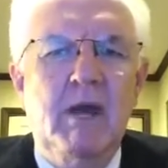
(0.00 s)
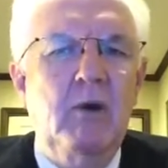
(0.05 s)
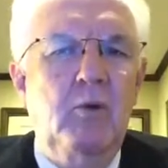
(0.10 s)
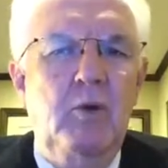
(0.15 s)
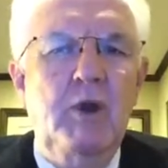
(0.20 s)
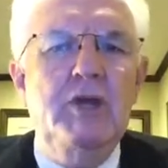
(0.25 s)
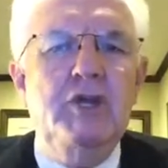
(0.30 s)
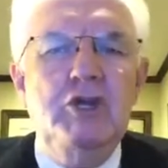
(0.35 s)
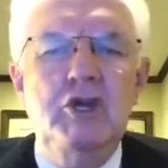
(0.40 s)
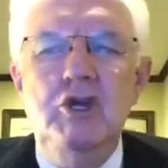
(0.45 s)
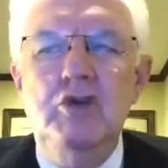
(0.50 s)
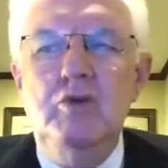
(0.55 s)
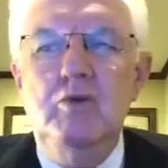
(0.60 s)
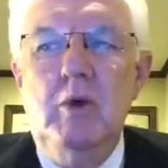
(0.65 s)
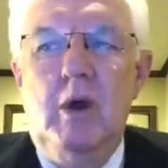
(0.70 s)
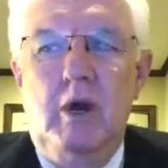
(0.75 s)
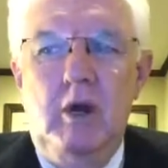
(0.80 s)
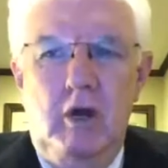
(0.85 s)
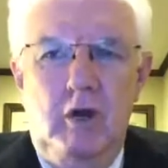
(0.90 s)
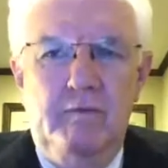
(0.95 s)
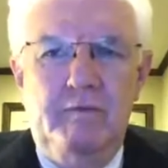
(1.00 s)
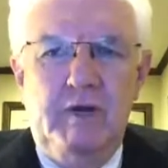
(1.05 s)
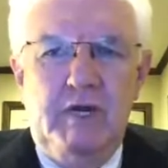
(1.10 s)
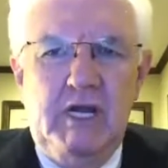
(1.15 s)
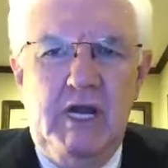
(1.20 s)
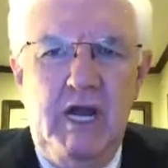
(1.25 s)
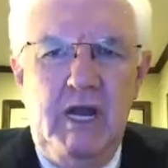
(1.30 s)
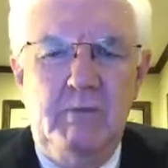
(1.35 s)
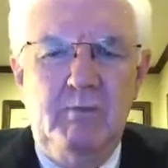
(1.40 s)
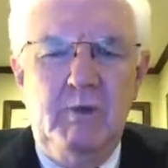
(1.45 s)
when you are
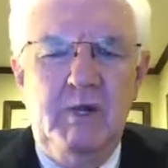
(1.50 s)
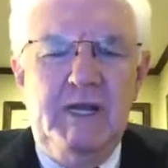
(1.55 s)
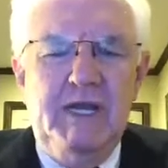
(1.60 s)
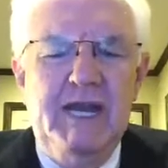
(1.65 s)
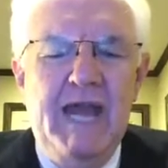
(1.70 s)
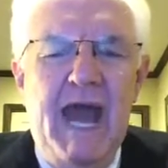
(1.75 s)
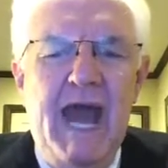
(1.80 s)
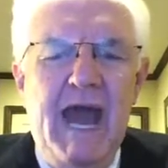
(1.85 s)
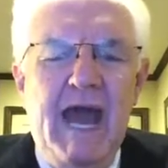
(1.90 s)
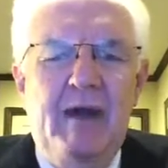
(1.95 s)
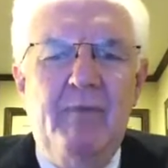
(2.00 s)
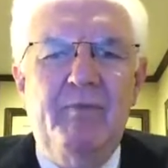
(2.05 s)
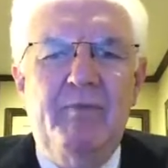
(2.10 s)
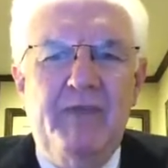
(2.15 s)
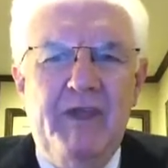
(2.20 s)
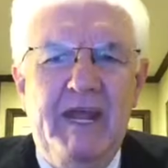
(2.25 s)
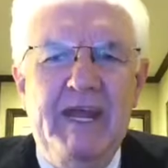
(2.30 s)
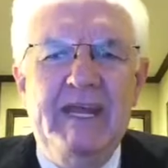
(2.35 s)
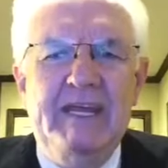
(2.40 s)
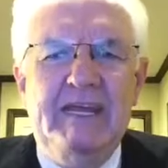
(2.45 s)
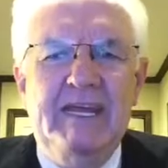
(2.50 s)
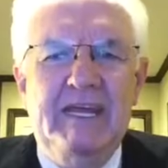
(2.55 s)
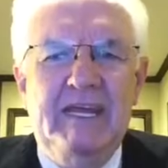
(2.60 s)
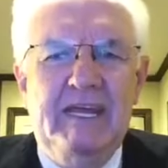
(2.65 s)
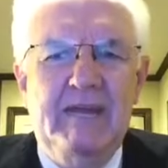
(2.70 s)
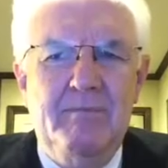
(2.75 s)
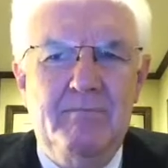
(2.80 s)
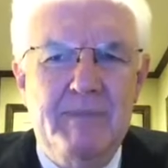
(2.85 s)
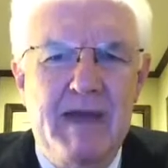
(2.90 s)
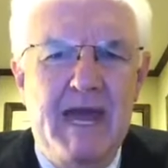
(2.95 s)
overcome with doubt,
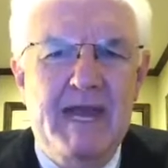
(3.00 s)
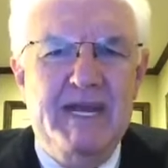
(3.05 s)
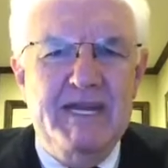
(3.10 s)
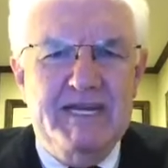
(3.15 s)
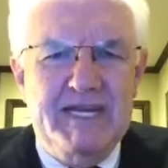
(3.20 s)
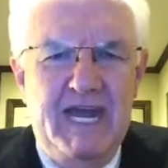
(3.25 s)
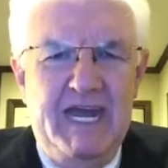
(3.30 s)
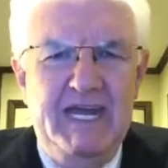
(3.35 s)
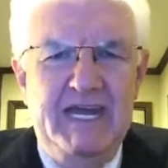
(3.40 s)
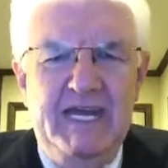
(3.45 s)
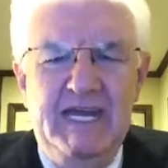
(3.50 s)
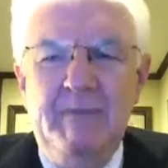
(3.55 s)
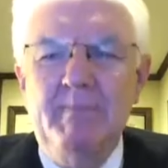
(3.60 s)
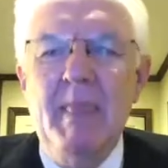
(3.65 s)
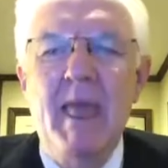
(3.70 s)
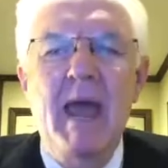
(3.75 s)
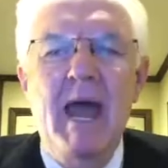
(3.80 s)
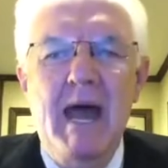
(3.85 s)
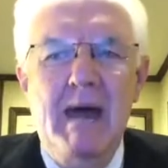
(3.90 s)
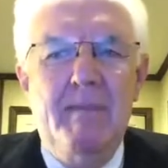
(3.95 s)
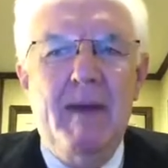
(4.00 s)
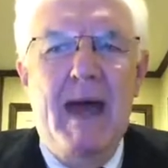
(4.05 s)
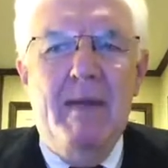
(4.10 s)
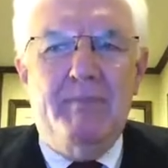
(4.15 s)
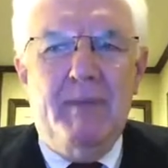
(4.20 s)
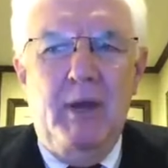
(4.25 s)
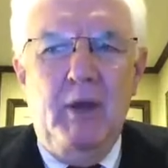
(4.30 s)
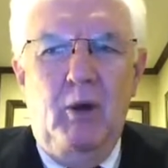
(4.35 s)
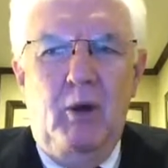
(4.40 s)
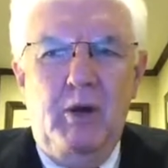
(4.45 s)
thinking and meditating about
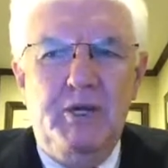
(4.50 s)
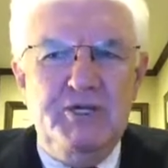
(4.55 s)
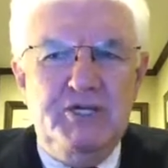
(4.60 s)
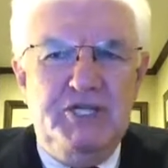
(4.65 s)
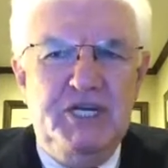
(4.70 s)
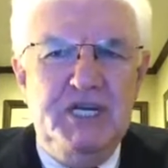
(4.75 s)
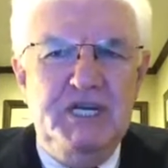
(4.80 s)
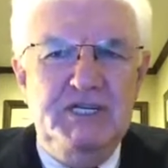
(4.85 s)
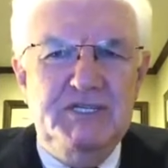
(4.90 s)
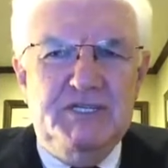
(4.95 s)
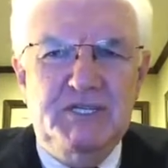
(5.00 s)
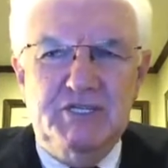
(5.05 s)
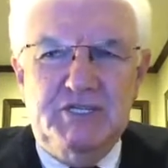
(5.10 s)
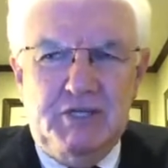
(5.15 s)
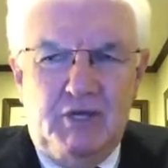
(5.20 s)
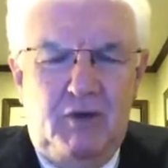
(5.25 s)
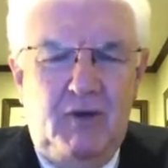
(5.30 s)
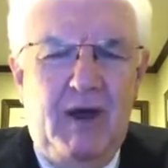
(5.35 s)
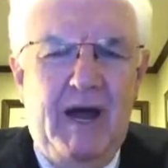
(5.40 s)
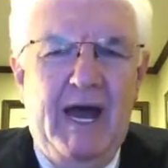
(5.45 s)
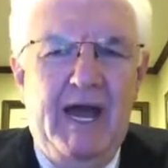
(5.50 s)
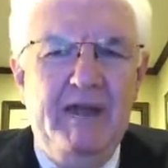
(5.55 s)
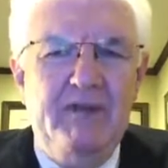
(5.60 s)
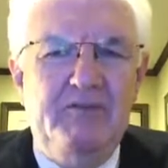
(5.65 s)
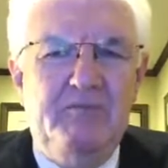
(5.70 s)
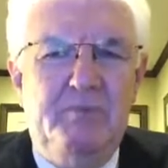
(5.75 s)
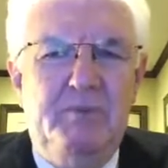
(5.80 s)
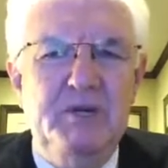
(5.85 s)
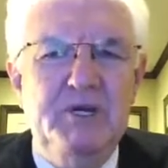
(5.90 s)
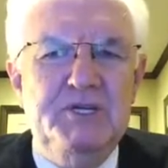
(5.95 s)
the Lord Jesus
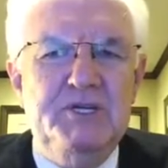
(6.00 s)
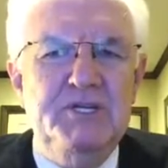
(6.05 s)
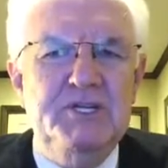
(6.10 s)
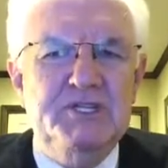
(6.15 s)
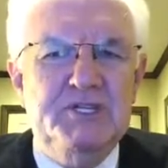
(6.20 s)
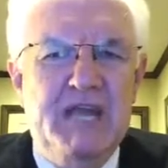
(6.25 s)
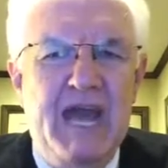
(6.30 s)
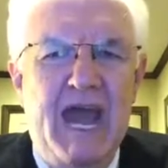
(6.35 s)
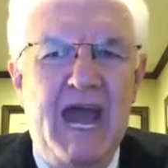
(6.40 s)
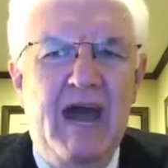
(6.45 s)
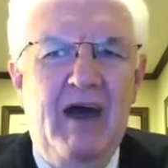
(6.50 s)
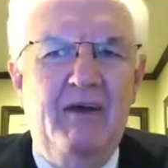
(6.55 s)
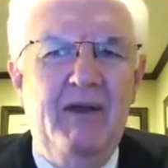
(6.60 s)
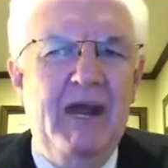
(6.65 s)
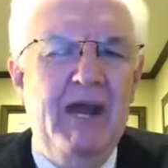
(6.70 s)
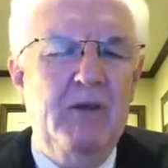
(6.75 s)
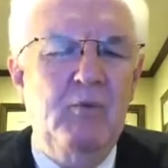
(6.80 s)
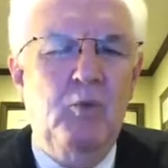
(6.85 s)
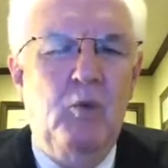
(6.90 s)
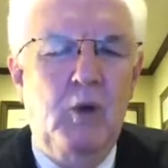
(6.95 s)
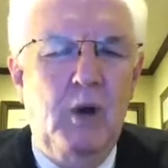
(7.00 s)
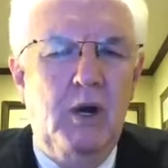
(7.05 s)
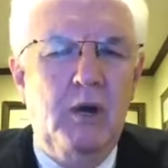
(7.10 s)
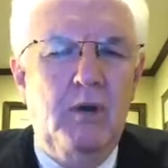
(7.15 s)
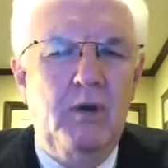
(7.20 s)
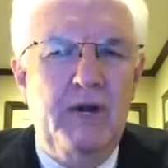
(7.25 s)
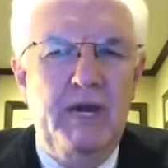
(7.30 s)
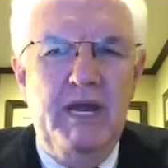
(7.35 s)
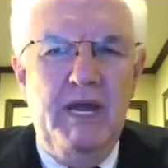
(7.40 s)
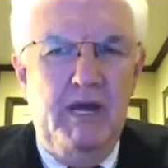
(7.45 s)
Christ pushes doubt and
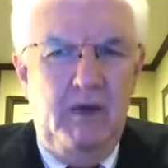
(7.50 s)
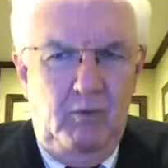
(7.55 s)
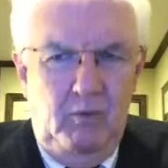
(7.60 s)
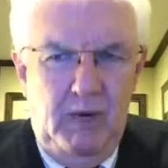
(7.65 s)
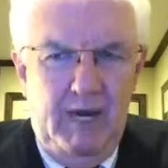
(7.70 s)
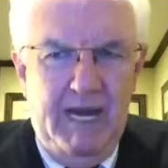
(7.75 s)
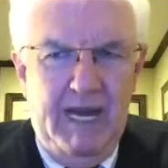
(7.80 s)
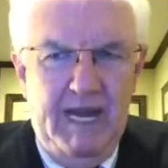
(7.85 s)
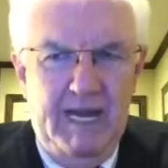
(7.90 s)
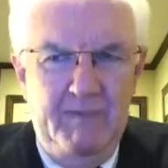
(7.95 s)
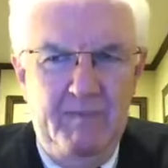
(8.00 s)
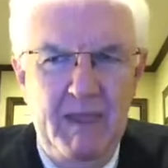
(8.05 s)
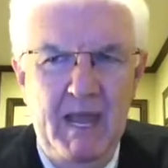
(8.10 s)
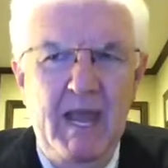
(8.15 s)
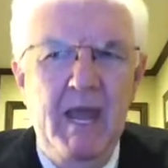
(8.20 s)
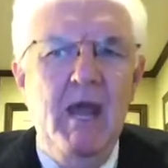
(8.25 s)
worry away.